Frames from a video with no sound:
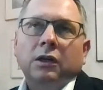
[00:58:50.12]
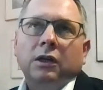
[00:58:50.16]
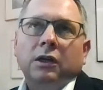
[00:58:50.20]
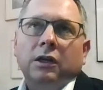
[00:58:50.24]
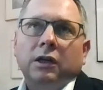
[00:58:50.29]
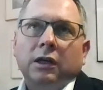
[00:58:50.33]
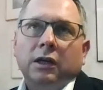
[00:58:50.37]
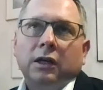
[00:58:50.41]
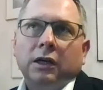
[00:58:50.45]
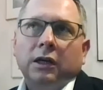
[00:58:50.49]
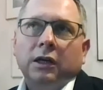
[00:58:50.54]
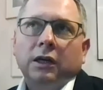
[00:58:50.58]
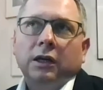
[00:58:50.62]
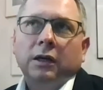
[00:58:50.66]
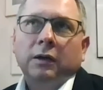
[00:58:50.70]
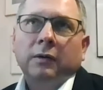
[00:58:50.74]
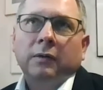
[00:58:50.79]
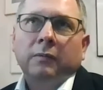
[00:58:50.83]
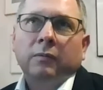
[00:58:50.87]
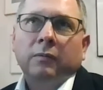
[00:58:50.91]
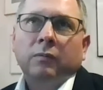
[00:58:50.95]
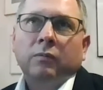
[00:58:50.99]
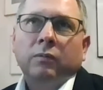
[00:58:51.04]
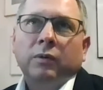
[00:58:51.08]

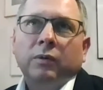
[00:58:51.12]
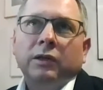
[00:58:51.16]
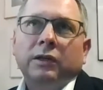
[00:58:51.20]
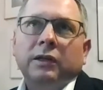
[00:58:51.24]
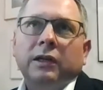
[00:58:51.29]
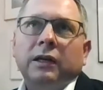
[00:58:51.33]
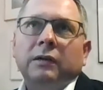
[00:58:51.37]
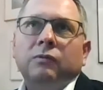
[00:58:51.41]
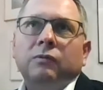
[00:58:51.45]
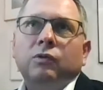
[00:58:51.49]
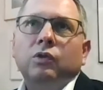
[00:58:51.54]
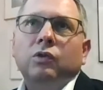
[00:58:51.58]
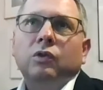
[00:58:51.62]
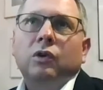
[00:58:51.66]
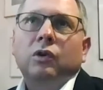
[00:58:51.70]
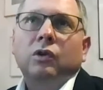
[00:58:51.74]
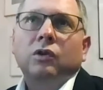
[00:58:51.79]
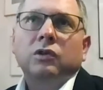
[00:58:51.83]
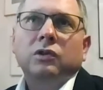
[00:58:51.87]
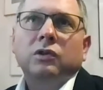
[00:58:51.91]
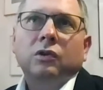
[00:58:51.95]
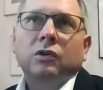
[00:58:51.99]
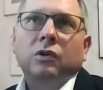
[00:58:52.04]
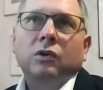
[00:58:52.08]
But I would
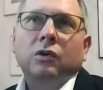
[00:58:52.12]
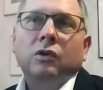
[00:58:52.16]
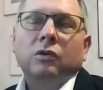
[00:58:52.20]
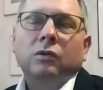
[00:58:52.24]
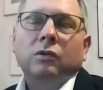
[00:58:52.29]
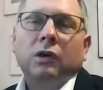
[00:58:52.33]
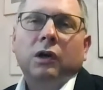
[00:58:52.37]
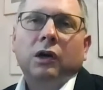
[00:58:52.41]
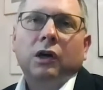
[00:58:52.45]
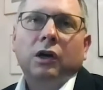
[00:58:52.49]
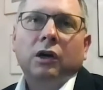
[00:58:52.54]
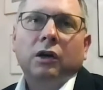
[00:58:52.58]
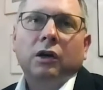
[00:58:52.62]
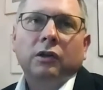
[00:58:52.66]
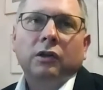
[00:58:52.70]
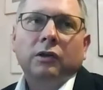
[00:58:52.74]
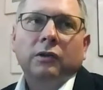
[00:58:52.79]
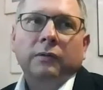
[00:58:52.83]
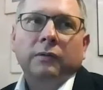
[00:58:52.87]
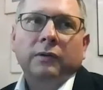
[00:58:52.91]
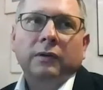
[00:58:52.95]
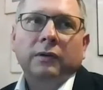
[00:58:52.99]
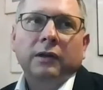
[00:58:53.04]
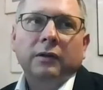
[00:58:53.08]
also add
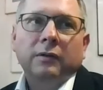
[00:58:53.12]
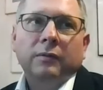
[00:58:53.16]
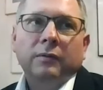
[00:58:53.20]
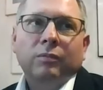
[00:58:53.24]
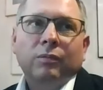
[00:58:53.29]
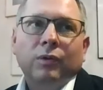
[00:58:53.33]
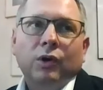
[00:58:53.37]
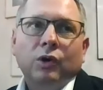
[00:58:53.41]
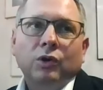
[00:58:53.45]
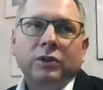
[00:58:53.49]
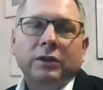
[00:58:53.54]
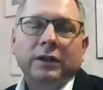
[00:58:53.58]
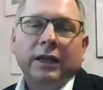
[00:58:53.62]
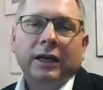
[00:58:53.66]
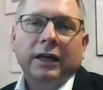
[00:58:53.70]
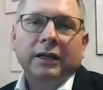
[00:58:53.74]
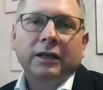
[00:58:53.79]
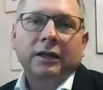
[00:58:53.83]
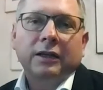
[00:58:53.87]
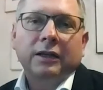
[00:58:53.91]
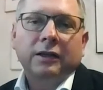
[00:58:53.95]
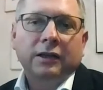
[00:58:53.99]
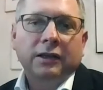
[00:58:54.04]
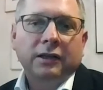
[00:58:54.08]
that most
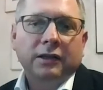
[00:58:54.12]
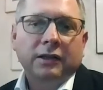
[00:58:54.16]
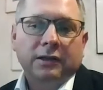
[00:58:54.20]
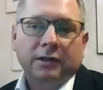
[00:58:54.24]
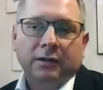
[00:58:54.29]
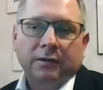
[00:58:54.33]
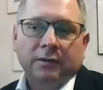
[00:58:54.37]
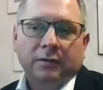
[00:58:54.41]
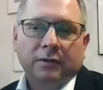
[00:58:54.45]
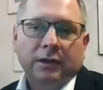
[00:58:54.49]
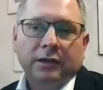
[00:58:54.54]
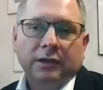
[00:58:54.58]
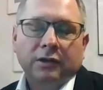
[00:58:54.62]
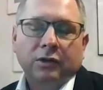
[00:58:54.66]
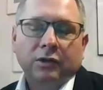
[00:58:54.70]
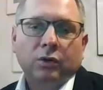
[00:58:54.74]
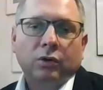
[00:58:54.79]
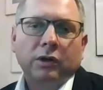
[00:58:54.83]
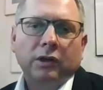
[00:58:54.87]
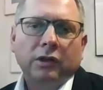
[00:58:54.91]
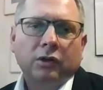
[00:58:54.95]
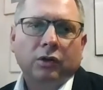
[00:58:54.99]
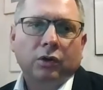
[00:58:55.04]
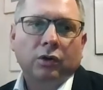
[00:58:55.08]
likely this, let's
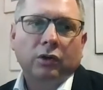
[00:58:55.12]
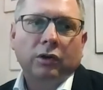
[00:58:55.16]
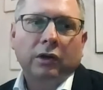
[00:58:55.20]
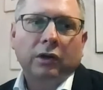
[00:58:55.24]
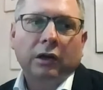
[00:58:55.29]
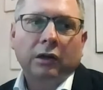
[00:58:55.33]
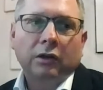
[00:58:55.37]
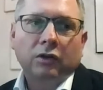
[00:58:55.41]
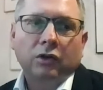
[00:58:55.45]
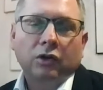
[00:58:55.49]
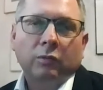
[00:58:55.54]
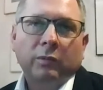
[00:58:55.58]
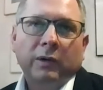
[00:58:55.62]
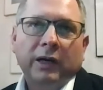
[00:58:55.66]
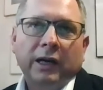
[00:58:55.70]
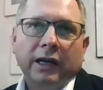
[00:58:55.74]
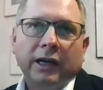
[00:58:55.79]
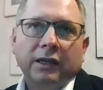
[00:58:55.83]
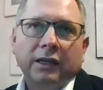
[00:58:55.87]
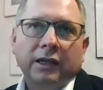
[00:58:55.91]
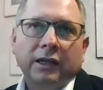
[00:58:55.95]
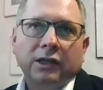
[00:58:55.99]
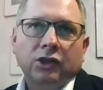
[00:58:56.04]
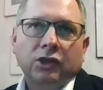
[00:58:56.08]
call it conundrum
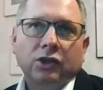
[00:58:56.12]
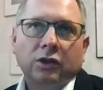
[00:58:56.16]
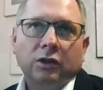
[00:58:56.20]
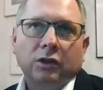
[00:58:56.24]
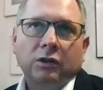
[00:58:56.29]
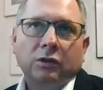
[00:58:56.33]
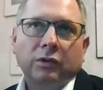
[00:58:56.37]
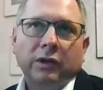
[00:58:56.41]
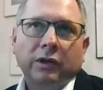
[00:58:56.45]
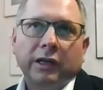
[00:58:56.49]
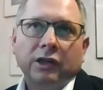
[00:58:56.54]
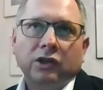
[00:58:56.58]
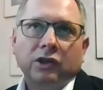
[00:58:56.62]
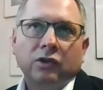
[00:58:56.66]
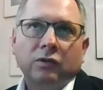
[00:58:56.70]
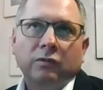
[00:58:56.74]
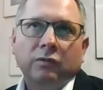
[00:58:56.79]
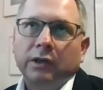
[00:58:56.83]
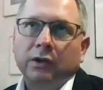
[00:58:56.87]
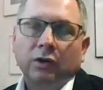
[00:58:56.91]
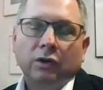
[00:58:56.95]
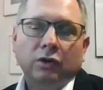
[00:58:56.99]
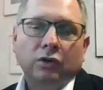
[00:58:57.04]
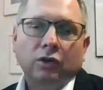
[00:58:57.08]
high cash allocation,
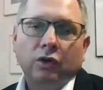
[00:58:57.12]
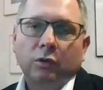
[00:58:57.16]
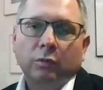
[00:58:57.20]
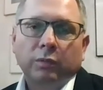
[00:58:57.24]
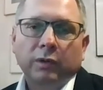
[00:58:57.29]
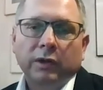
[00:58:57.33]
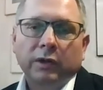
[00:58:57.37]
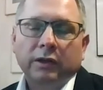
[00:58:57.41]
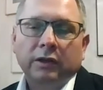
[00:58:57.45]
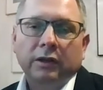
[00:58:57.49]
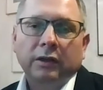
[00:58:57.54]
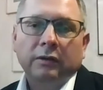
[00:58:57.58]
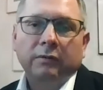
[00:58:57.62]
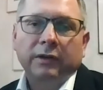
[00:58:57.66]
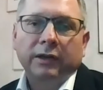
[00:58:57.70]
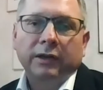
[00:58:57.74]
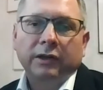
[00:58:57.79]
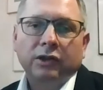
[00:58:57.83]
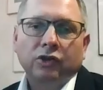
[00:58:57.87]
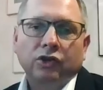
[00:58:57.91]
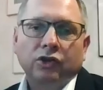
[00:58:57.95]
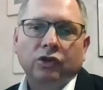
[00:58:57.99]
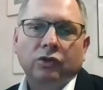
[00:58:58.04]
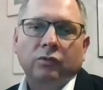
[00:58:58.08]
will not completely
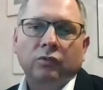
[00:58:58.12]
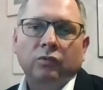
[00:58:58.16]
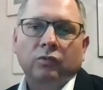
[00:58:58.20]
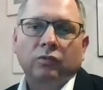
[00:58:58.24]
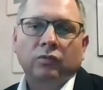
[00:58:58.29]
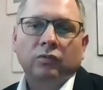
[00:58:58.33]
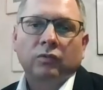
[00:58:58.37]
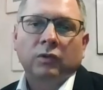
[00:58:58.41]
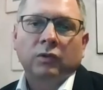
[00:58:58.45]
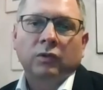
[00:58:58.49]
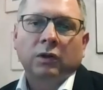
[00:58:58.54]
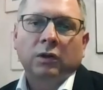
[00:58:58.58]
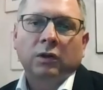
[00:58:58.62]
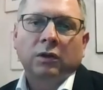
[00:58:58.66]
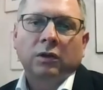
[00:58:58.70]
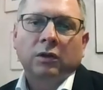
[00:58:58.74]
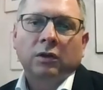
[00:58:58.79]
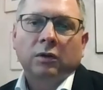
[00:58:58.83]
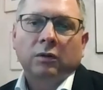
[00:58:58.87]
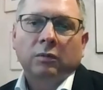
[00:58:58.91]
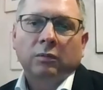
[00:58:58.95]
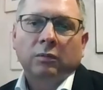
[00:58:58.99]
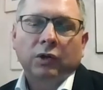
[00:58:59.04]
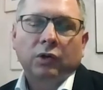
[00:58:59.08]
vanish.
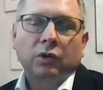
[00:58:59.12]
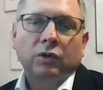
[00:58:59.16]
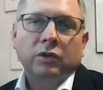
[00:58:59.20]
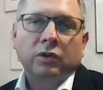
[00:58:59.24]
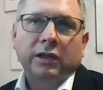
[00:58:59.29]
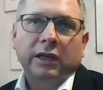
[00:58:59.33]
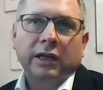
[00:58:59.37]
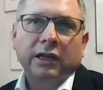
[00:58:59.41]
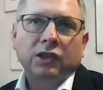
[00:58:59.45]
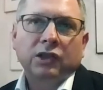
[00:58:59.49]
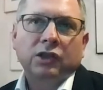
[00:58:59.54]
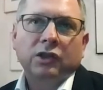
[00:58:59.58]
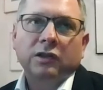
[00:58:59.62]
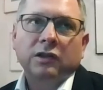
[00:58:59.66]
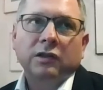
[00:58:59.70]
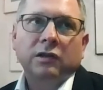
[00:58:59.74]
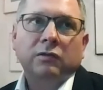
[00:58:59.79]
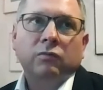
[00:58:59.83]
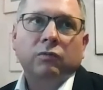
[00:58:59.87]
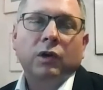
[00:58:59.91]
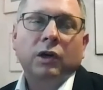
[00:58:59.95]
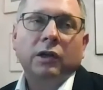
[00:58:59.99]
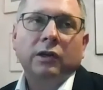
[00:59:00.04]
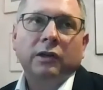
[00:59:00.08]
Because cash has
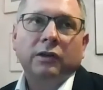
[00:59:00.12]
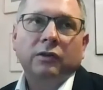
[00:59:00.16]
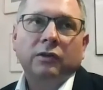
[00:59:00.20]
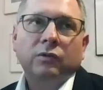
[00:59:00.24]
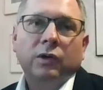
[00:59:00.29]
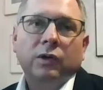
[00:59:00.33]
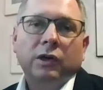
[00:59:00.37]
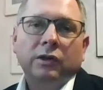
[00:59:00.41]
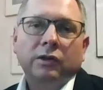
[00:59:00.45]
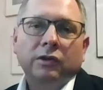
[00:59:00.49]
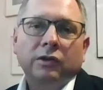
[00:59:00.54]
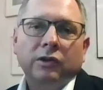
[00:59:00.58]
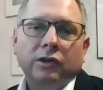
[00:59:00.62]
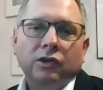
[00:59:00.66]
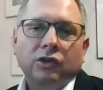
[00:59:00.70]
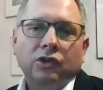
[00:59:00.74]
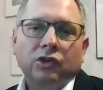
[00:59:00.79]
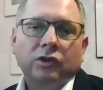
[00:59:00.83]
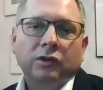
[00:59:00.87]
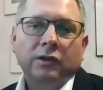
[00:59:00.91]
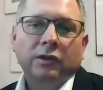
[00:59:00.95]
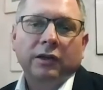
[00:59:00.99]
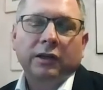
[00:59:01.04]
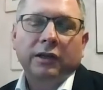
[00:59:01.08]
one
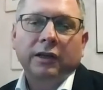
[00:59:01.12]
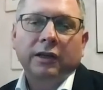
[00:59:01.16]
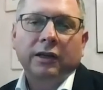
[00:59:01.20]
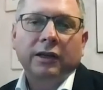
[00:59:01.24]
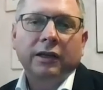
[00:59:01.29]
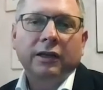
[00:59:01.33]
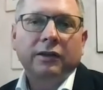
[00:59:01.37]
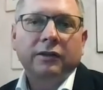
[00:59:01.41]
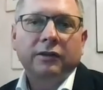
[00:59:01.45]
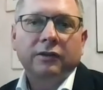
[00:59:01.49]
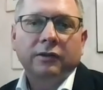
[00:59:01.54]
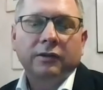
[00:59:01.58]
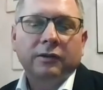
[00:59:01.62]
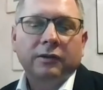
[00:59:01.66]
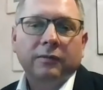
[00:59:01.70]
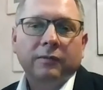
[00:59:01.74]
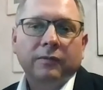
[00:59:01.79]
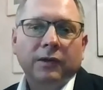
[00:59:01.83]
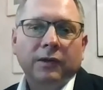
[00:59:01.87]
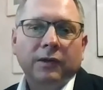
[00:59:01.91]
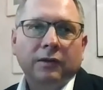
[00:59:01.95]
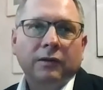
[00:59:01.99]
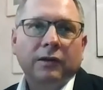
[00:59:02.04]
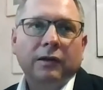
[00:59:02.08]
advantage,
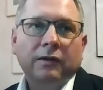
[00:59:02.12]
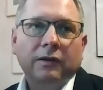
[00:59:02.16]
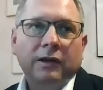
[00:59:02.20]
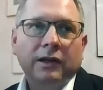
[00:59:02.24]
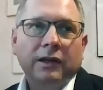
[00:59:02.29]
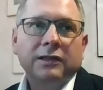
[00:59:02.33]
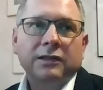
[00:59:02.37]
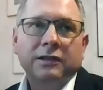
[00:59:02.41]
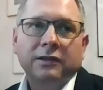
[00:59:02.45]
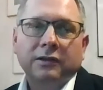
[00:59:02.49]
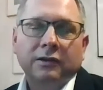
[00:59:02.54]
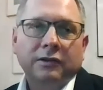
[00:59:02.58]
unless